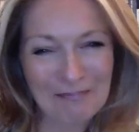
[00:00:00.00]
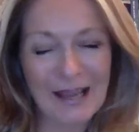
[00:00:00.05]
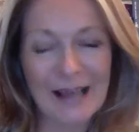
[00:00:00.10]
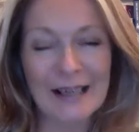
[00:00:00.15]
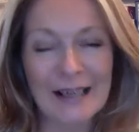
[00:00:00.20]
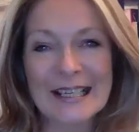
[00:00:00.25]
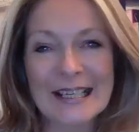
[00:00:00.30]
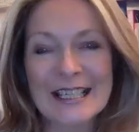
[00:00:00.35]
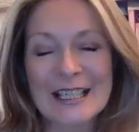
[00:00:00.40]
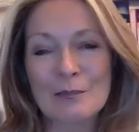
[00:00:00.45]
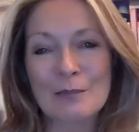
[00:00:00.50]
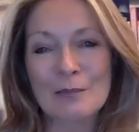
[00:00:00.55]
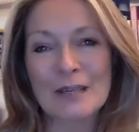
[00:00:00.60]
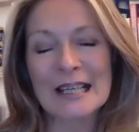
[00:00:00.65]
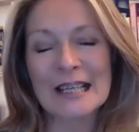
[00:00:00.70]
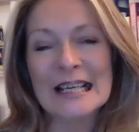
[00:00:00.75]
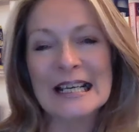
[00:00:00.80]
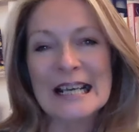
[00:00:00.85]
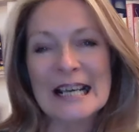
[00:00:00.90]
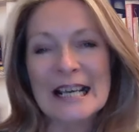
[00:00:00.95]
I need to
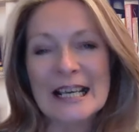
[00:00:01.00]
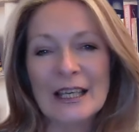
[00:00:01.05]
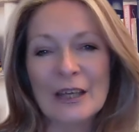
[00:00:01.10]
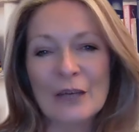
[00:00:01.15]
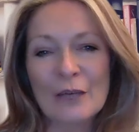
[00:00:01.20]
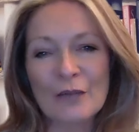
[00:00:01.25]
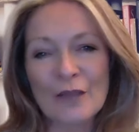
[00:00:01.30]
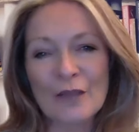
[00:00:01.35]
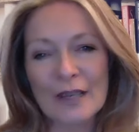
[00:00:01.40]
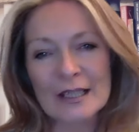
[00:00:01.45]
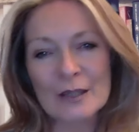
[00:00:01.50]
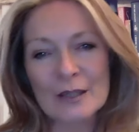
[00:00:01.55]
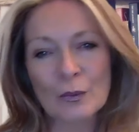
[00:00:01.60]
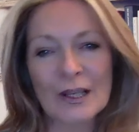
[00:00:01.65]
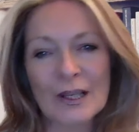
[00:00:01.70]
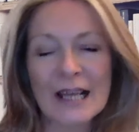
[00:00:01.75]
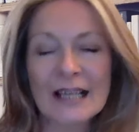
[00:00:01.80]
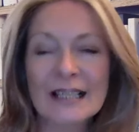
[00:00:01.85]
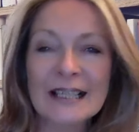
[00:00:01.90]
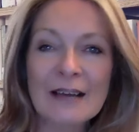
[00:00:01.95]
be convinced.
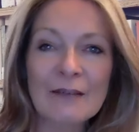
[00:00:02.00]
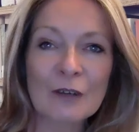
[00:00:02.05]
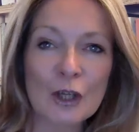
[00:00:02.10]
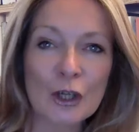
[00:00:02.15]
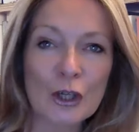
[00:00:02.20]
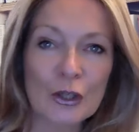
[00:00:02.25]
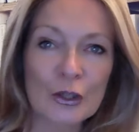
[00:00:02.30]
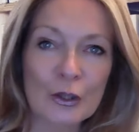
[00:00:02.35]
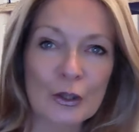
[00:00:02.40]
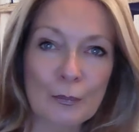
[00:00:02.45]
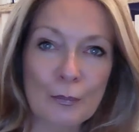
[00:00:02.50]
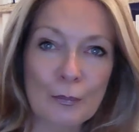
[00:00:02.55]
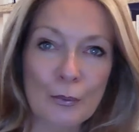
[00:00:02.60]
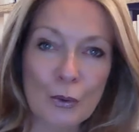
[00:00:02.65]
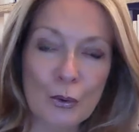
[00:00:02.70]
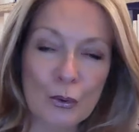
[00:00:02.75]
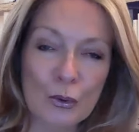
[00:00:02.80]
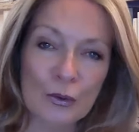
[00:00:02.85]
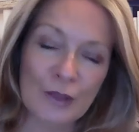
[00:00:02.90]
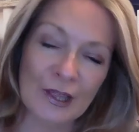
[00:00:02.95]
Well, let's have a look at
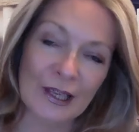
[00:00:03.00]
the